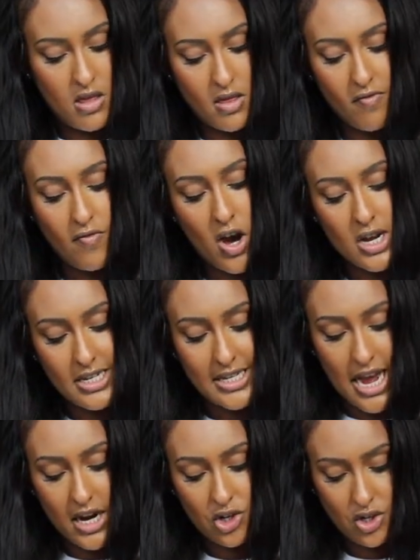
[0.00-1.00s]
The font is
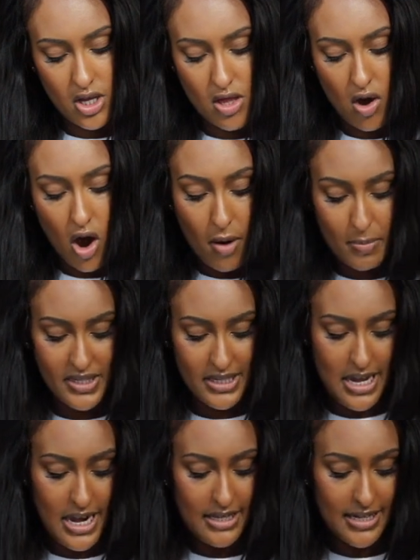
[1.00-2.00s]
actually the
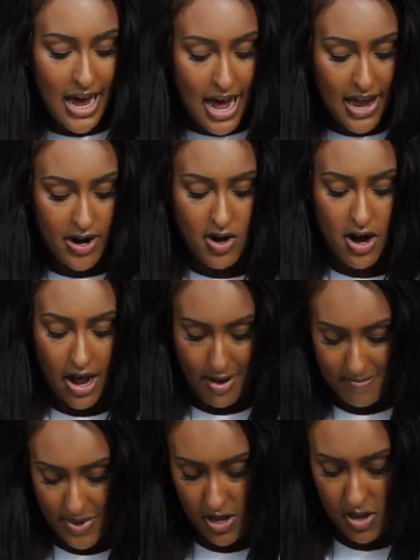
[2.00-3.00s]
opposite, it's higher up